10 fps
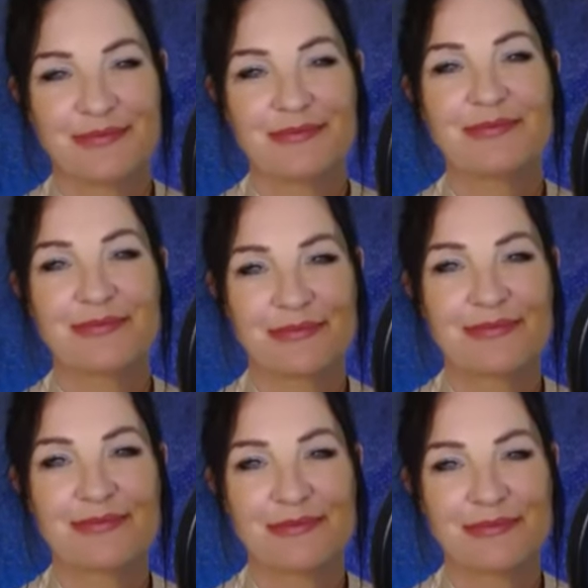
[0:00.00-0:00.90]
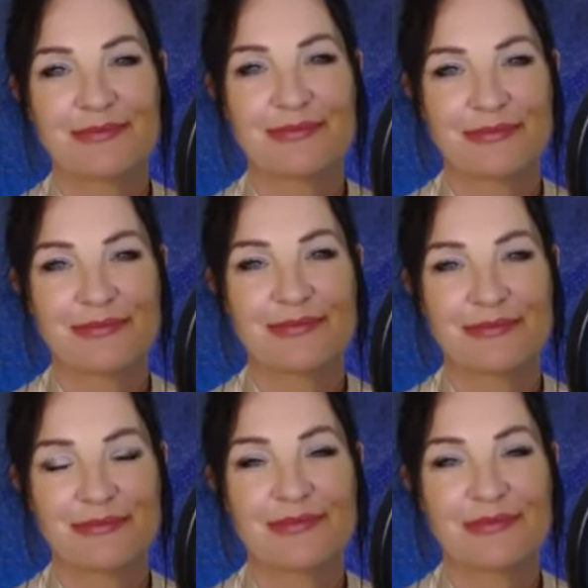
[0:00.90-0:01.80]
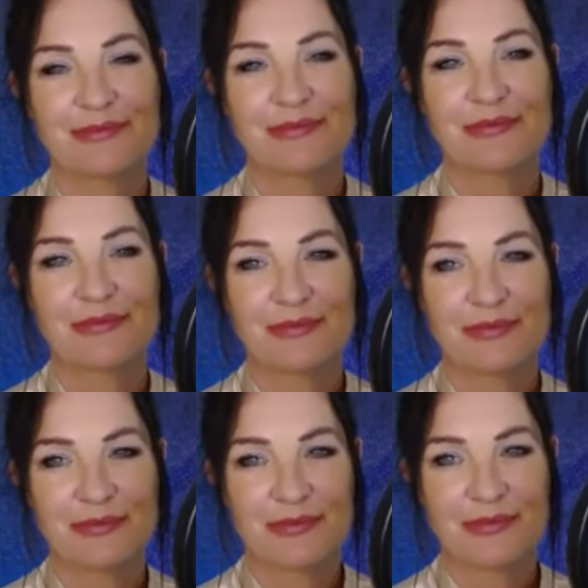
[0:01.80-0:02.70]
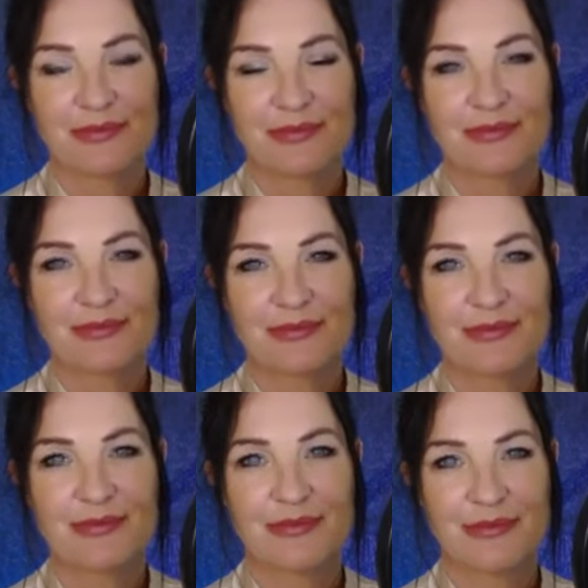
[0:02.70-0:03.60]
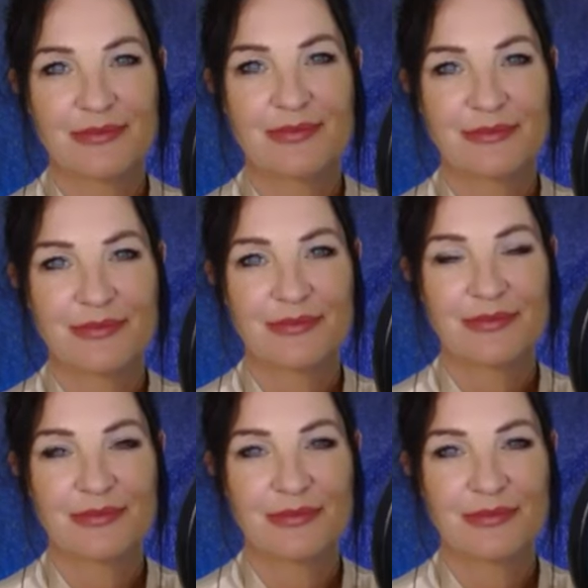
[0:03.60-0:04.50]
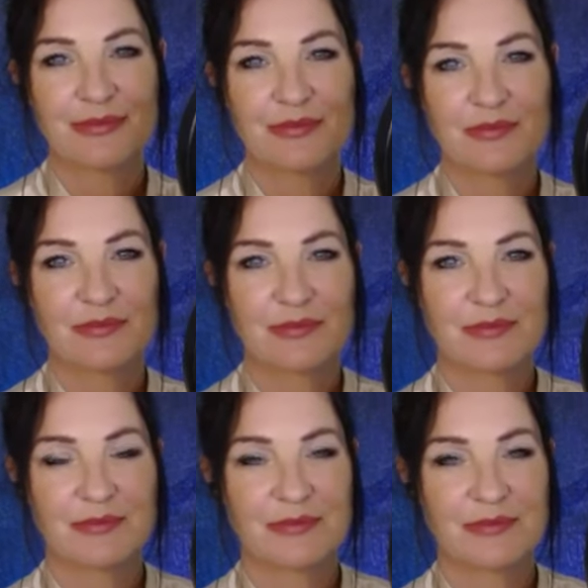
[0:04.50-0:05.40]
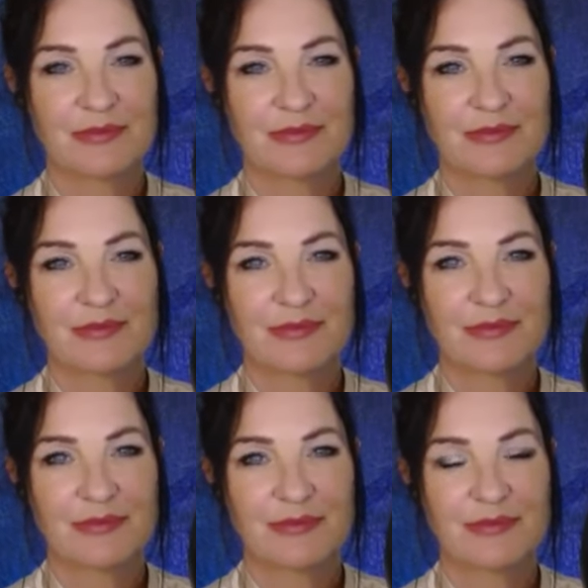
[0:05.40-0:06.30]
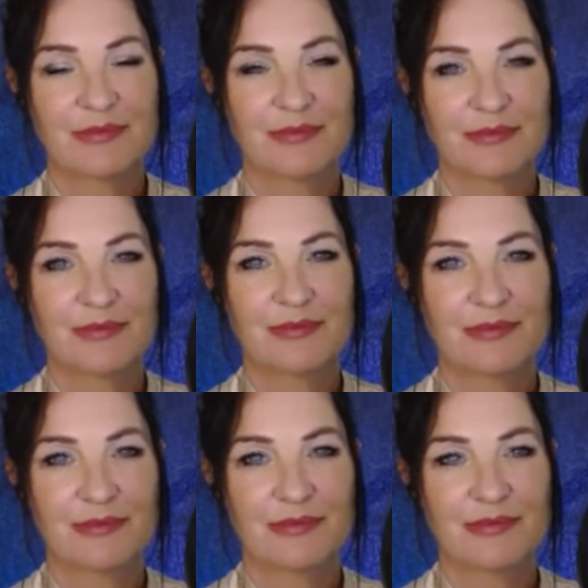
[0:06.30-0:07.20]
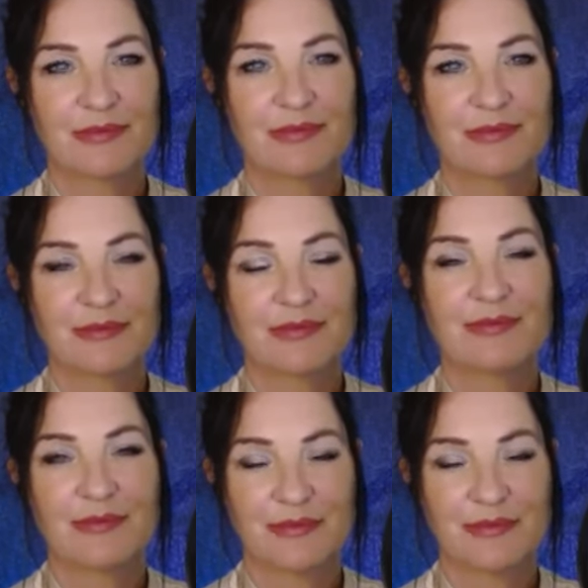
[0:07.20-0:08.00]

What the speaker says: [no speech]